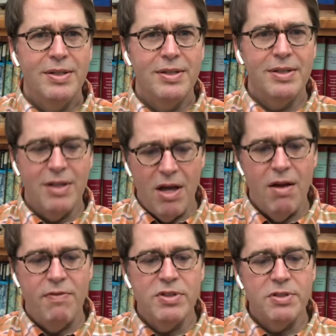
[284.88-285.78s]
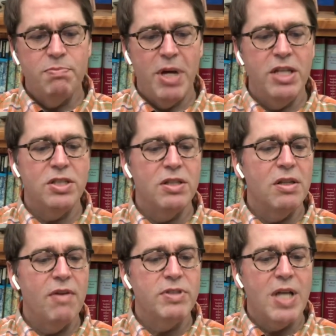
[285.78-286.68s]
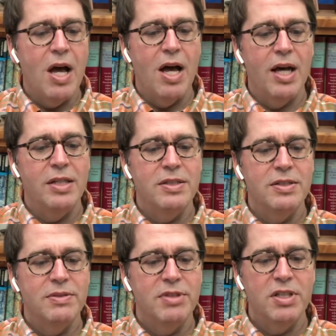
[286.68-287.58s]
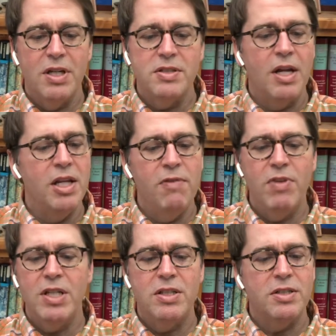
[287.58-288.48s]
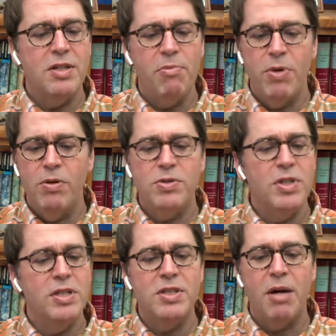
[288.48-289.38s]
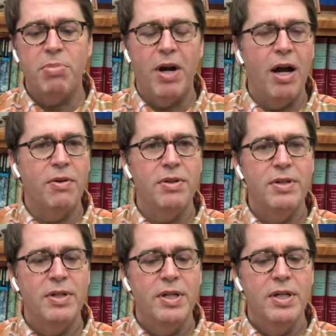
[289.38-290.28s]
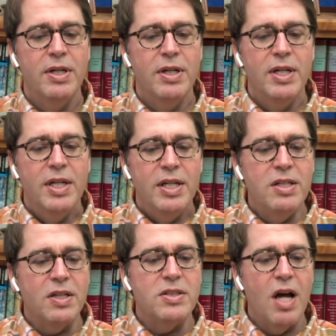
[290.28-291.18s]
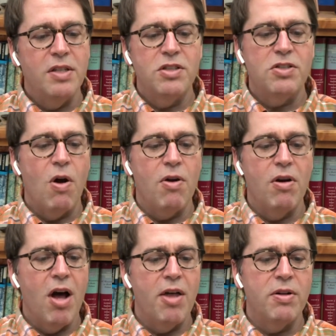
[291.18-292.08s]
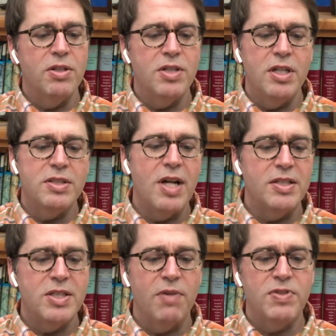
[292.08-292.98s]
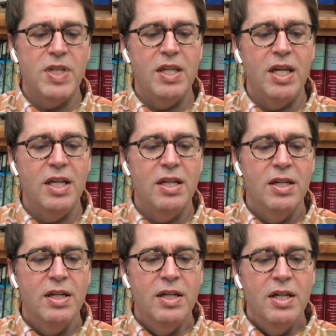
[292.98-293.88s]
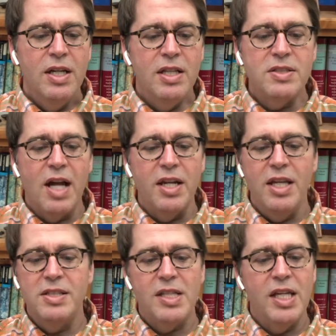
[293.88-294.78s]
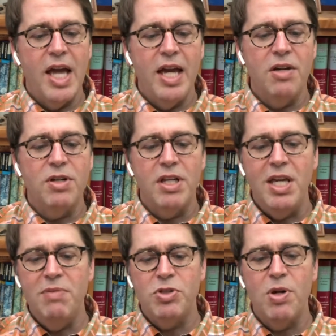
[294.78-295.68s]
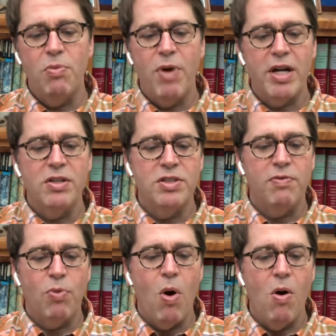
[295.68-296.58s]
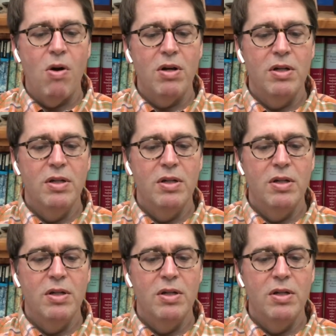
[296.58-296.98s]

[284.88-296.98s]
And love is patient, love is kind. It does not envy, it does not boast, it is not proud. It does not dishonor others, it is not self-seeking. It is not easily angered, it keeps no records of wrong.